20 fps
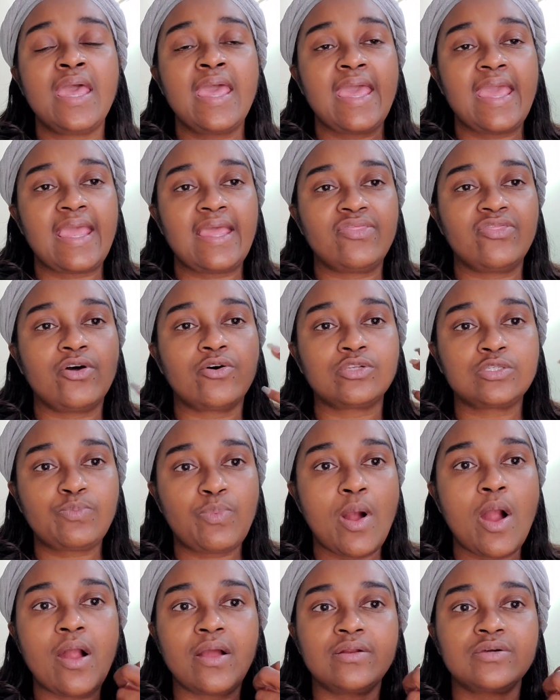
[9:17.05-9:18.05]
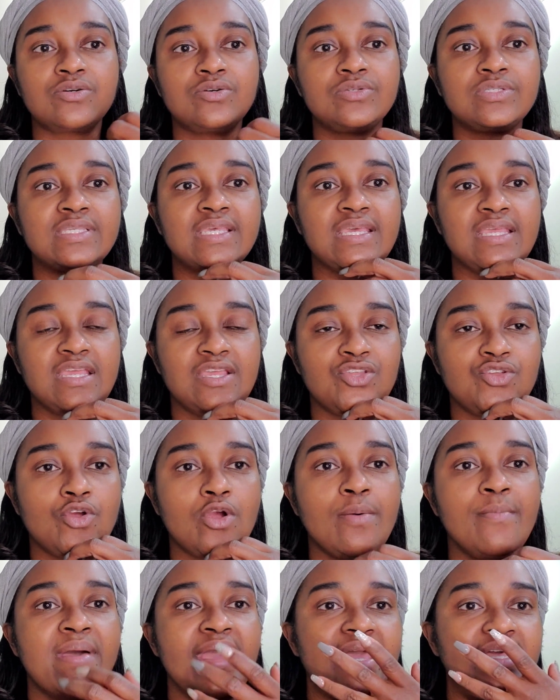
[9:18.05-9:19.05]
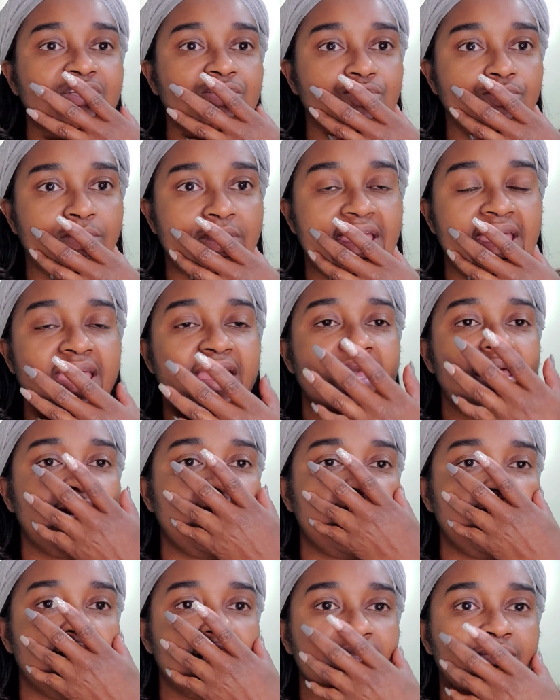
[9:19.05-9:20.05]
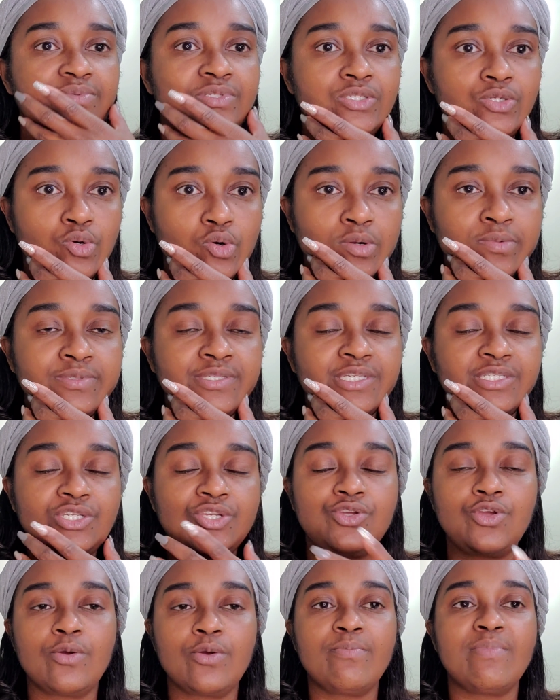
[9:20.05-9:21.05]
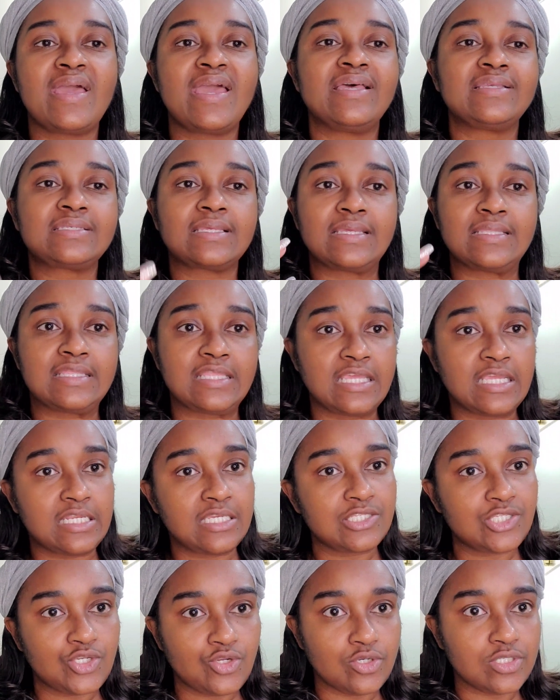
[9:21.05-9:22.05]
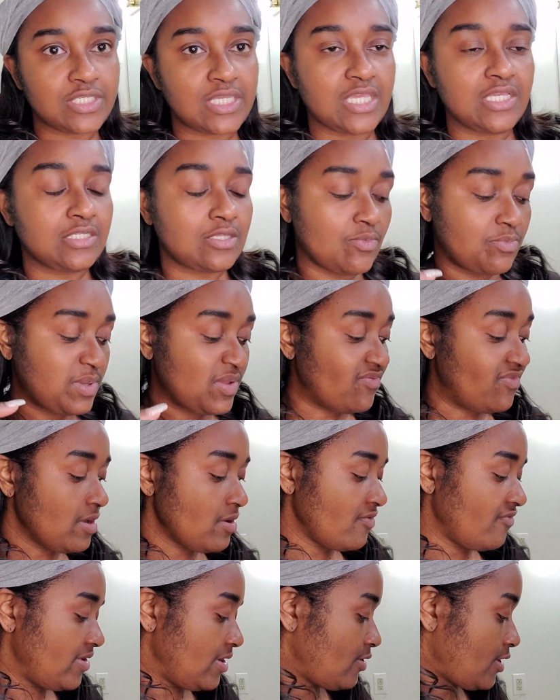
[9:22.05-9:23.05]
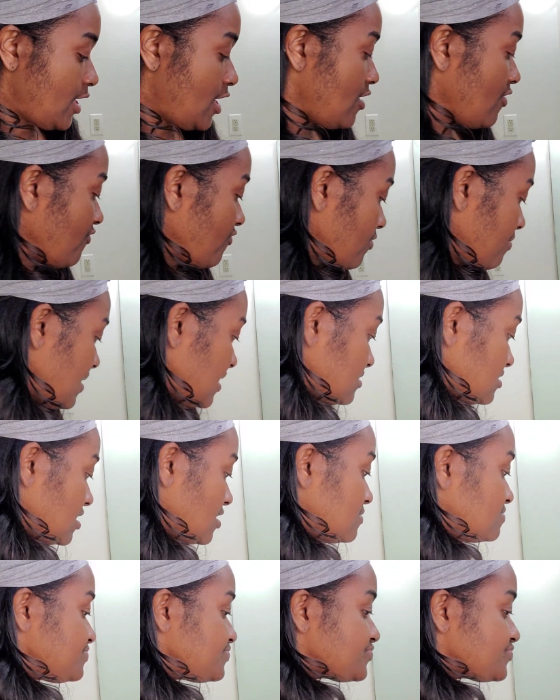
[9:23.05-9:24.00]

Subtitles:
and those particles get in your mask, you inhale it, it absorbs into your mask and then into your skin. So be very, very careful about that.